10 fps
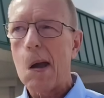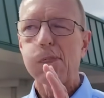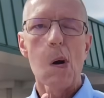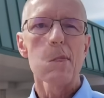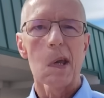
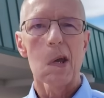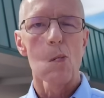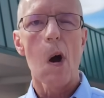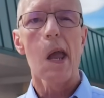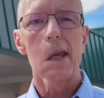appointment
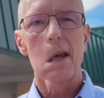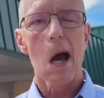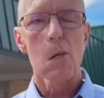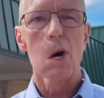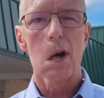can wait.
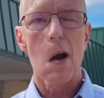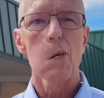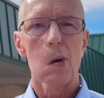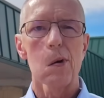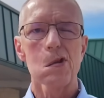I want
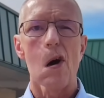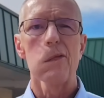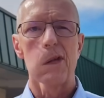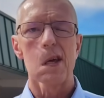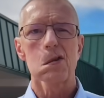to
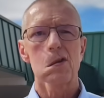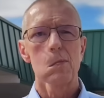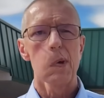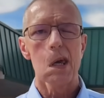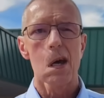resolve this
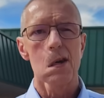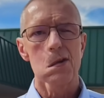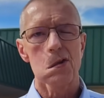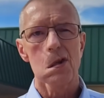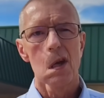
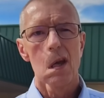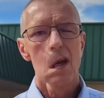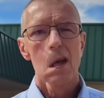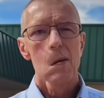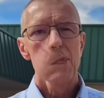because
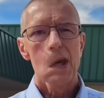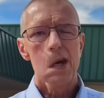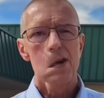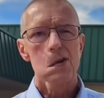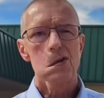
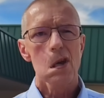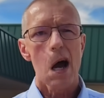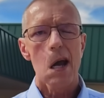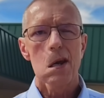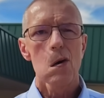
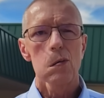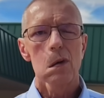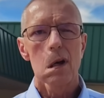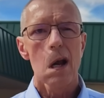I don't